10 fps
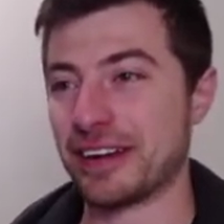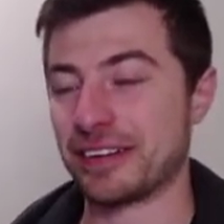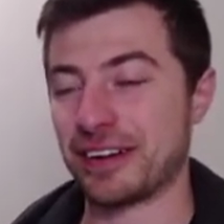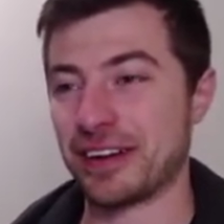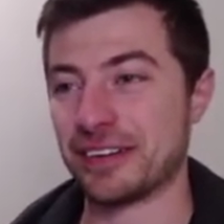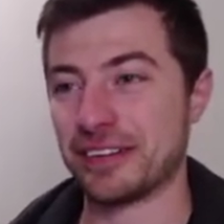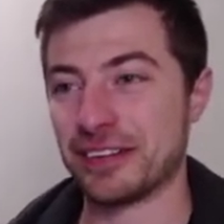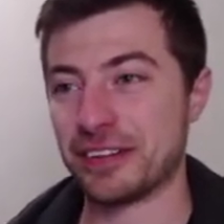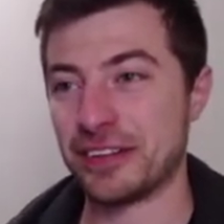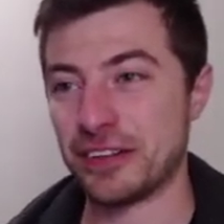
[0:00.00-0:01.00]
kind
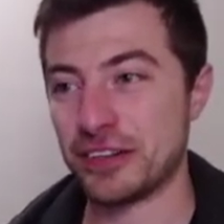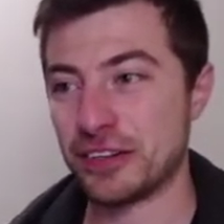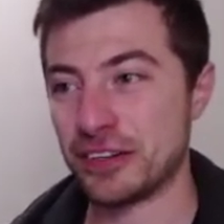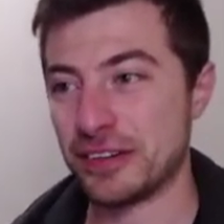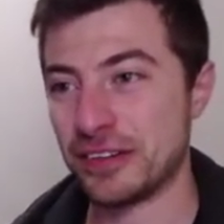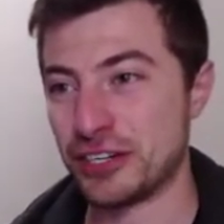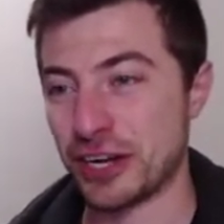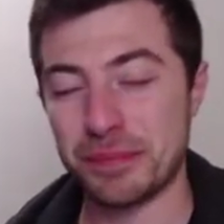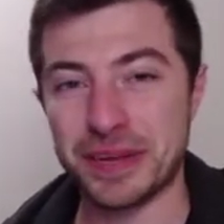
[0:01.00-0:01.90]
of jump